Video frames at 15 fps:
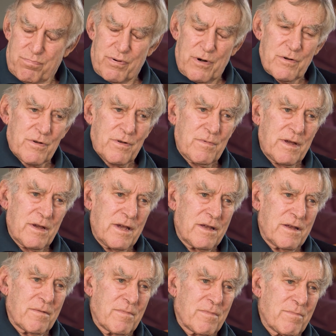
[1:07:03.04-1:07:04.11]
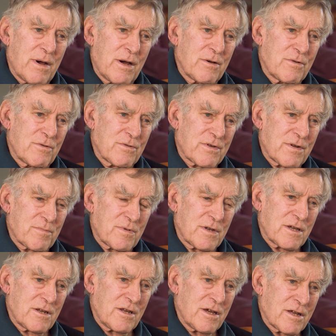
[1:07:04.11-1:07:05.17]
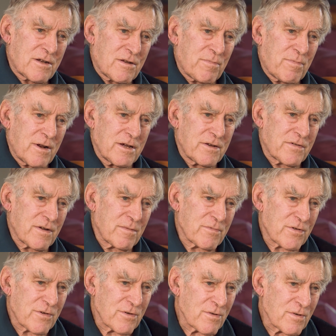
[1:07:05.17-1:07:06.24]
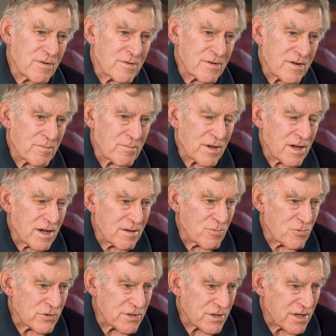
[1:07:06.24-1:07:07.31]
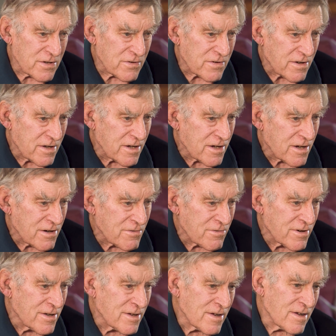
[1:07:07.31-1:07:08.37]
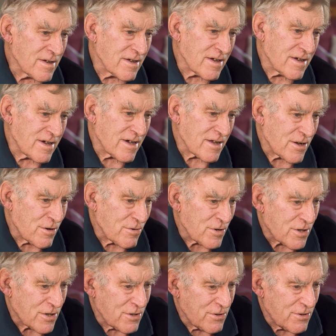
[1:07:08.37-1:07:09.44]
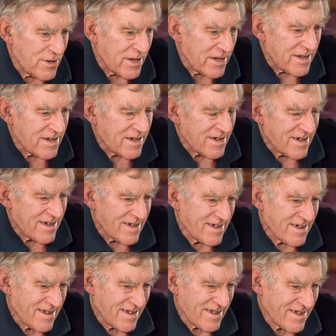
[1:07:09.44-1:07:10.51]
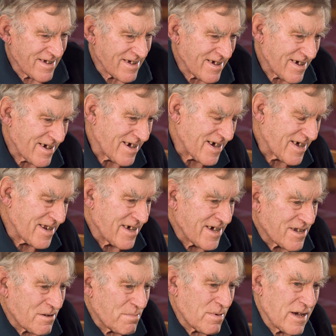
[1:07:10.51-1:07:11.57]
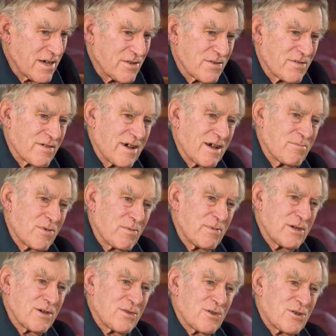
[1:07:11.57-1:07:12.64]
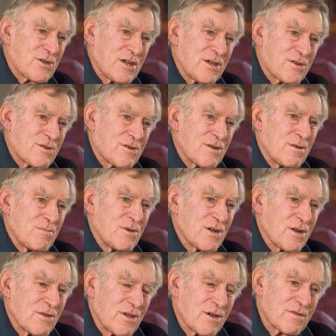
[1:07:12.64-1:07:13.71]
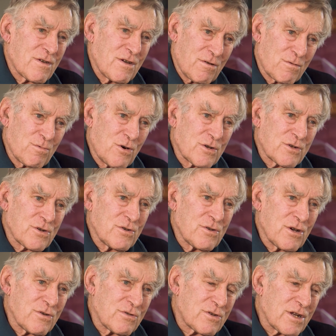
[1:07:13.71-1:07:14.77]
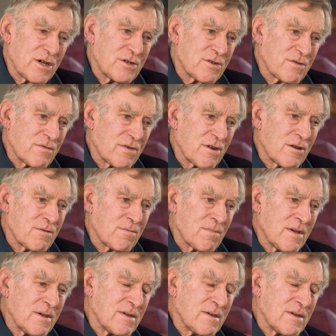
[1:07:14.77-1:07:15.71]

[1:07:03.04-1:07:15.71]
broken ham bone or something, and he had to play some sort of some game. It was against King Country at Owakuni. And he had to play this game to be in the test team. You know, that's how it was in those days, if you don't.